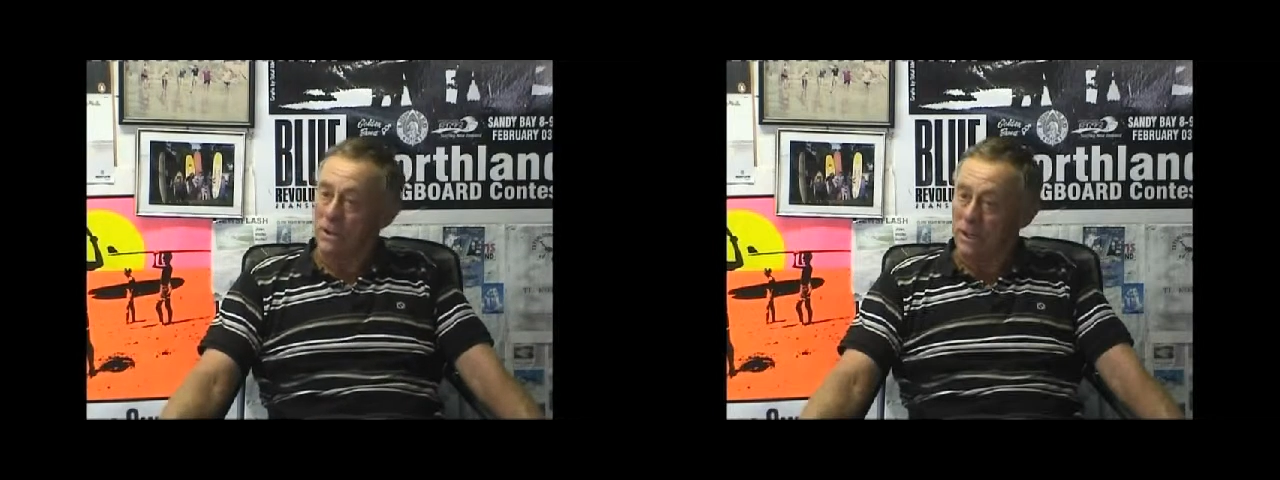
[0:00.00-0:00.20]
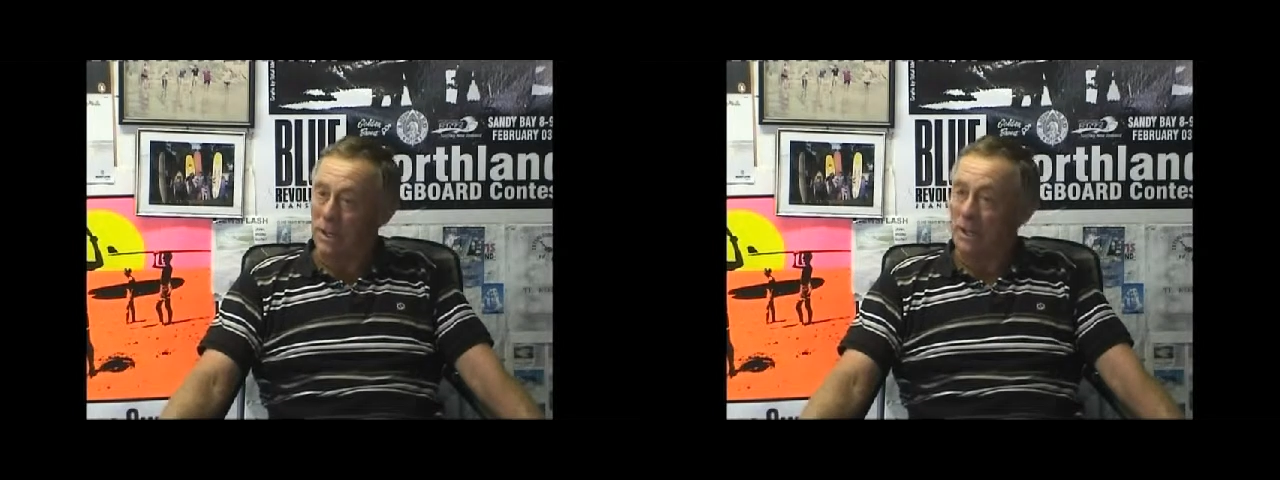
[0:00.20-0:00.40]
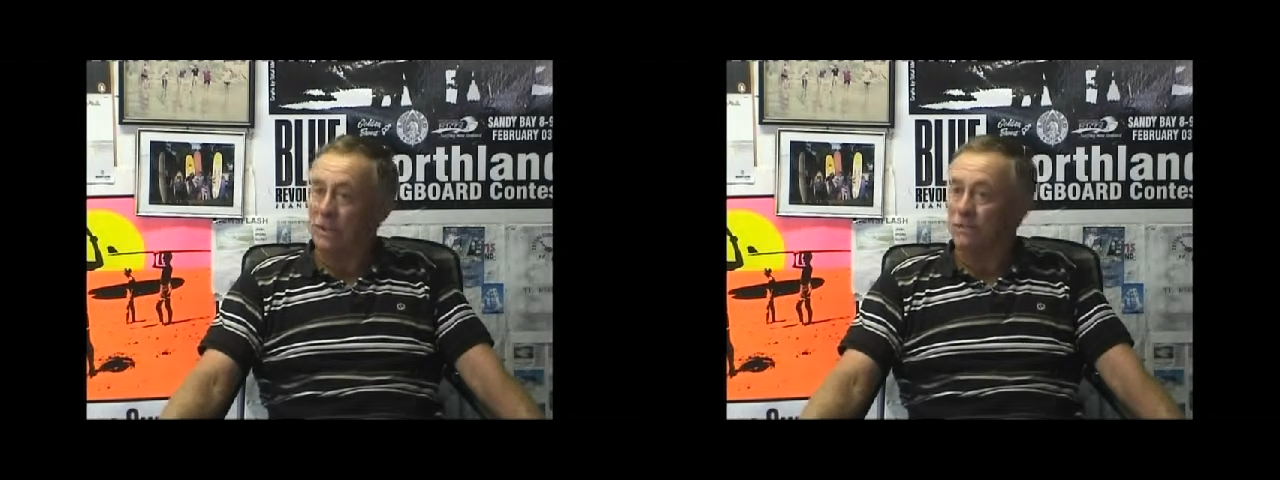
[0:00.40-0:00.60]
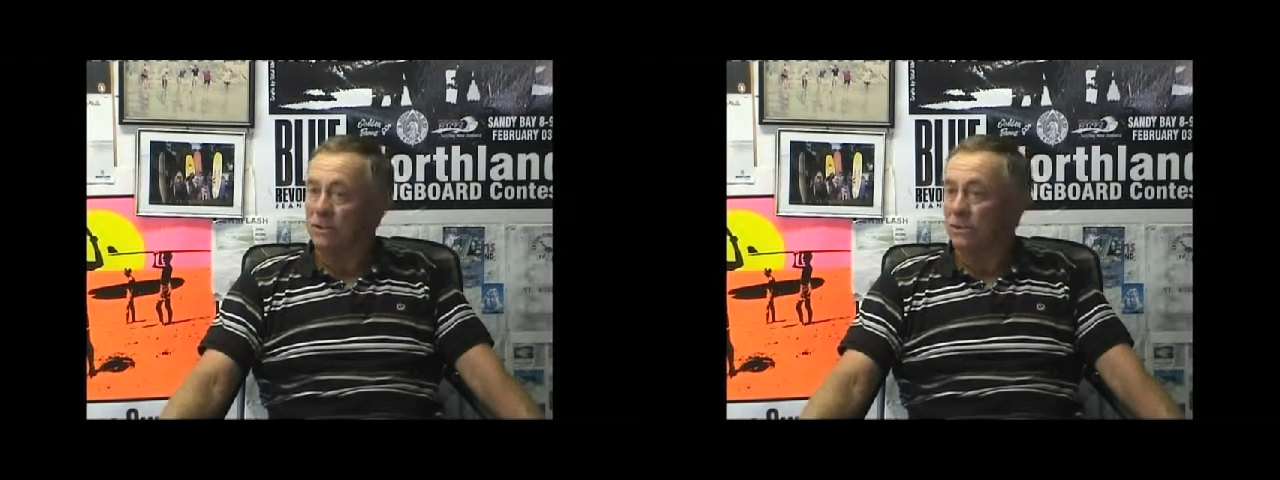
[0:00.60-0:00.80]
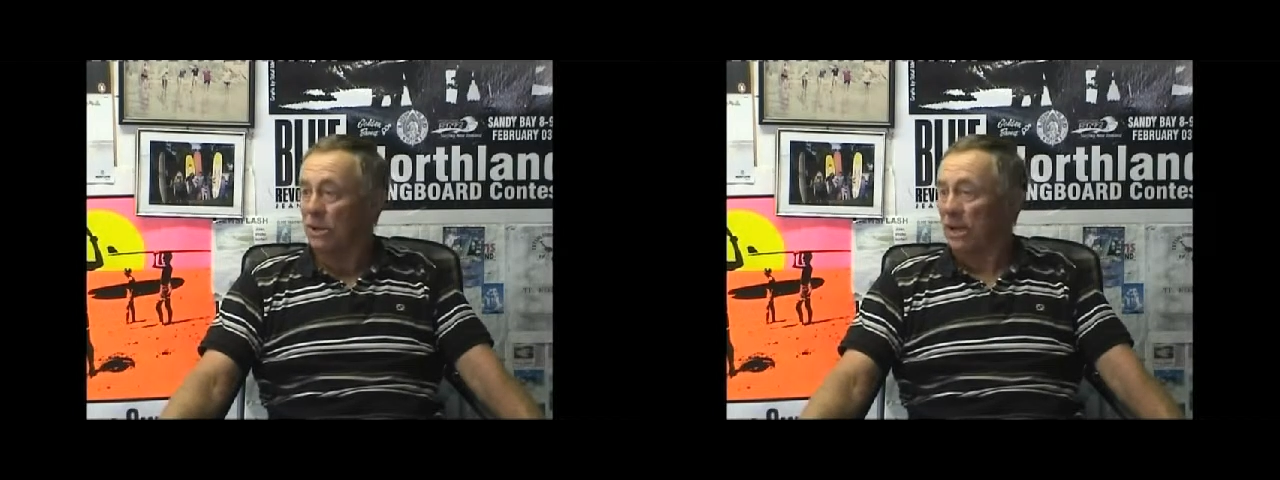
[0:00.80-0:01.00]
and then
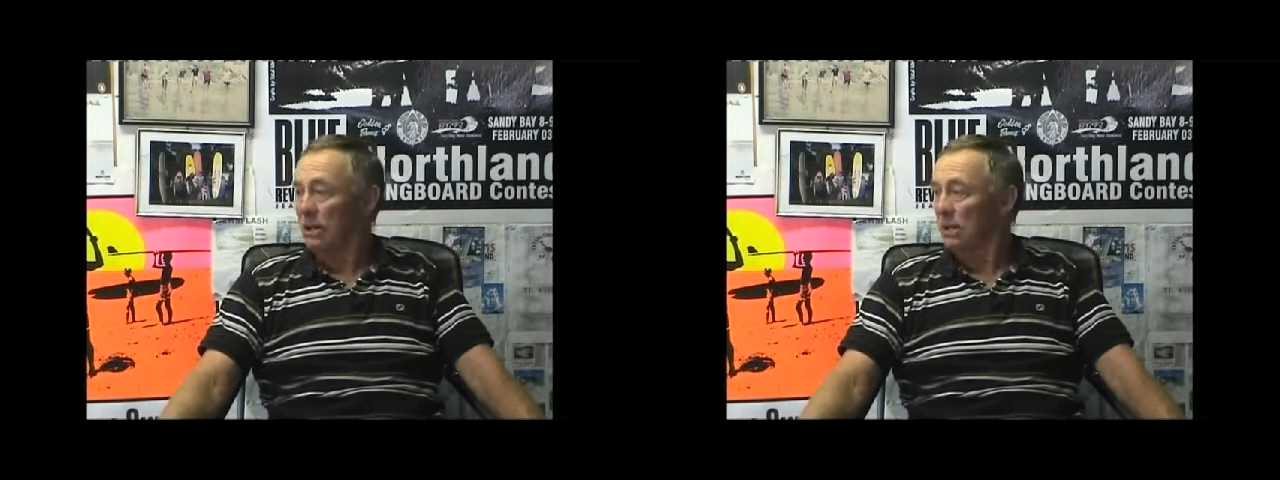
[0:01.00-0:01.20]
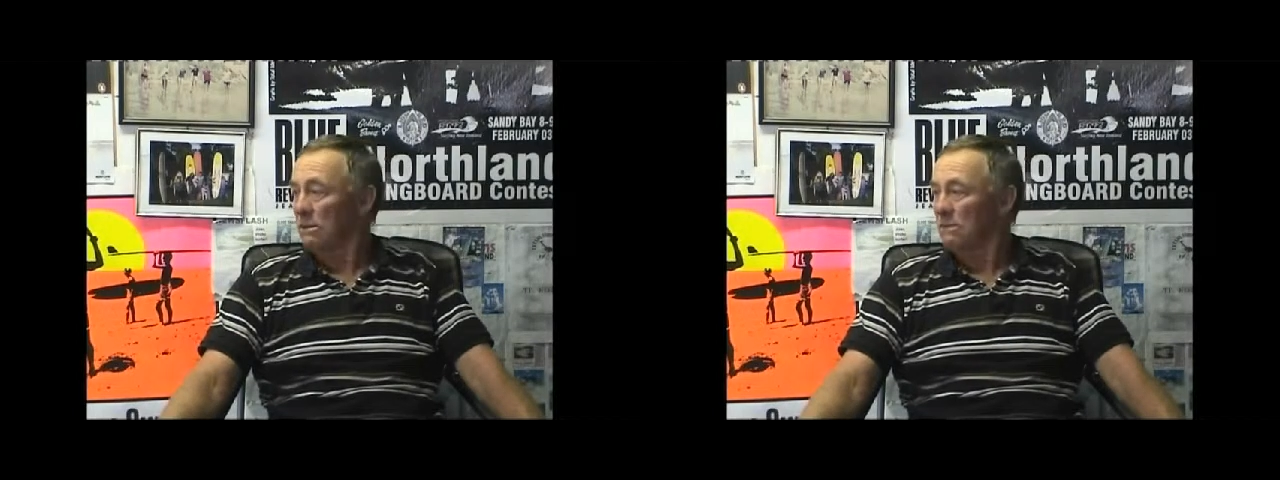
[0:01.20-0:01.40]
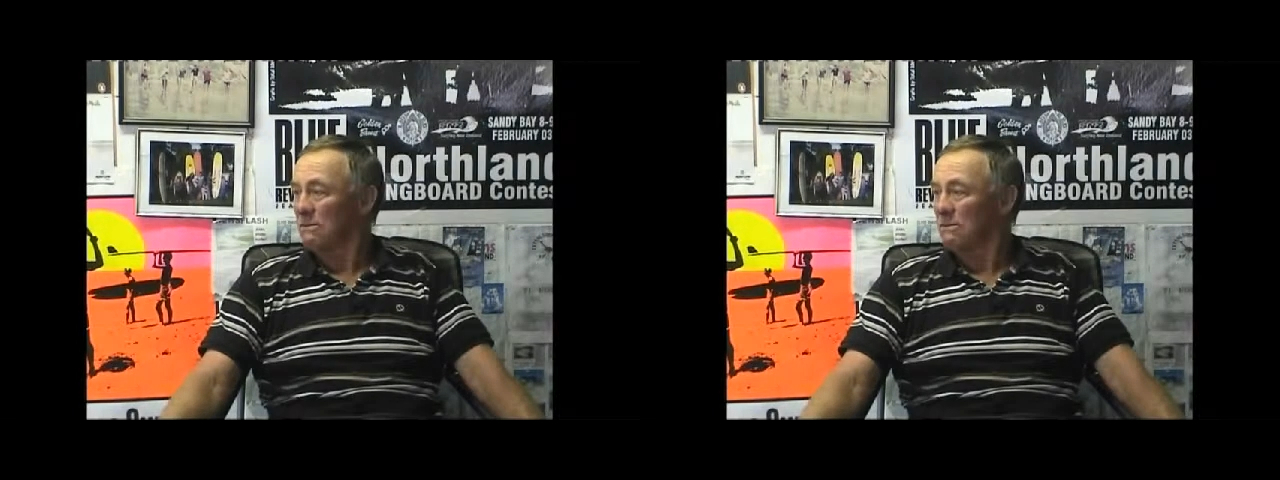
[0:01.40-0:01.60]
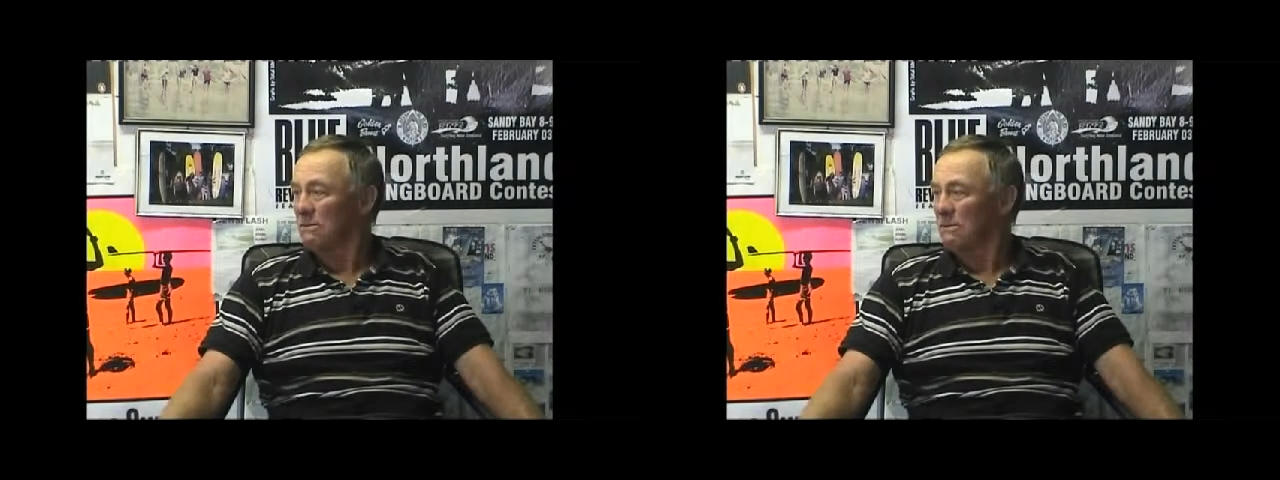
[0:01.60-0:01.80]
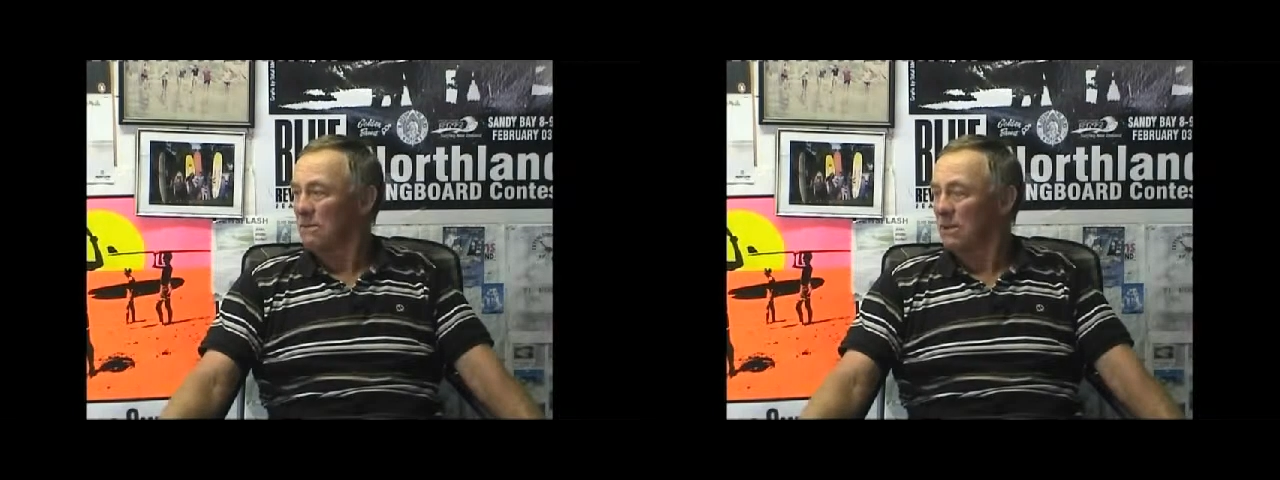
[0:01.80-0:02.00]
we sort of had
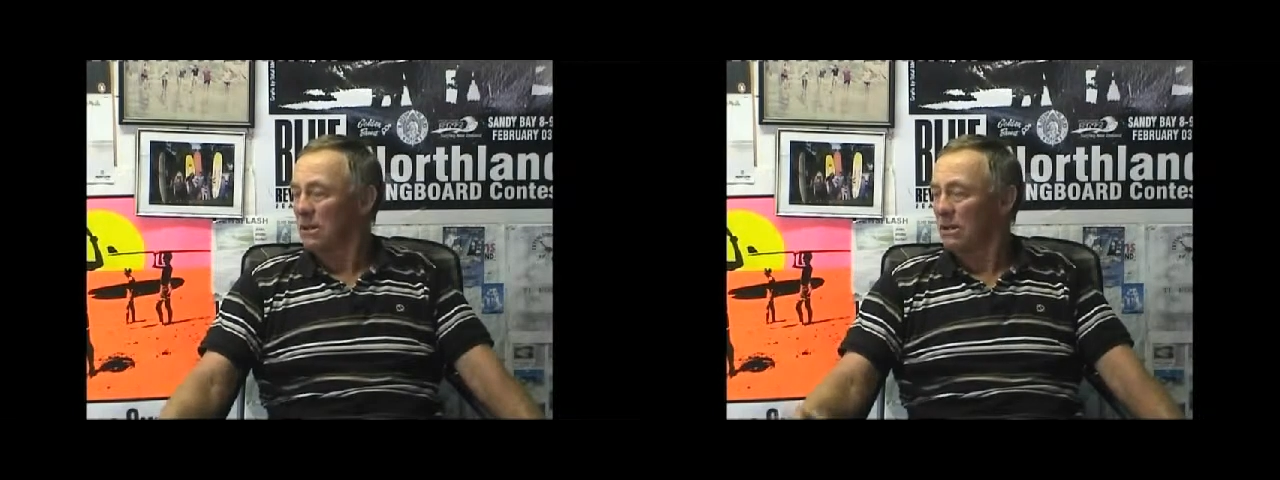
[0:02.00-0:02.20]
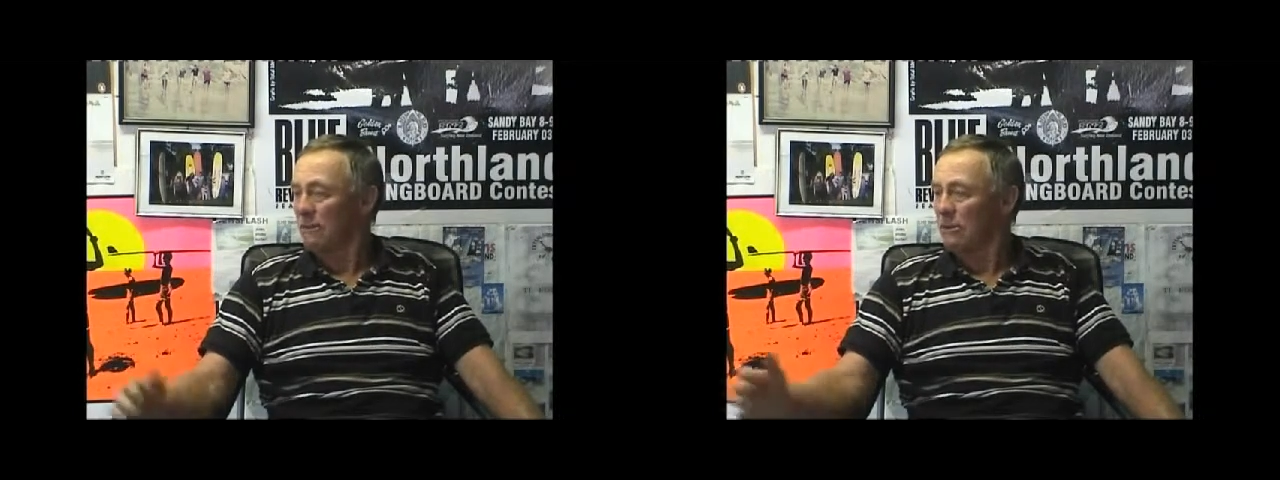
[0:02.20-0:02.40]
little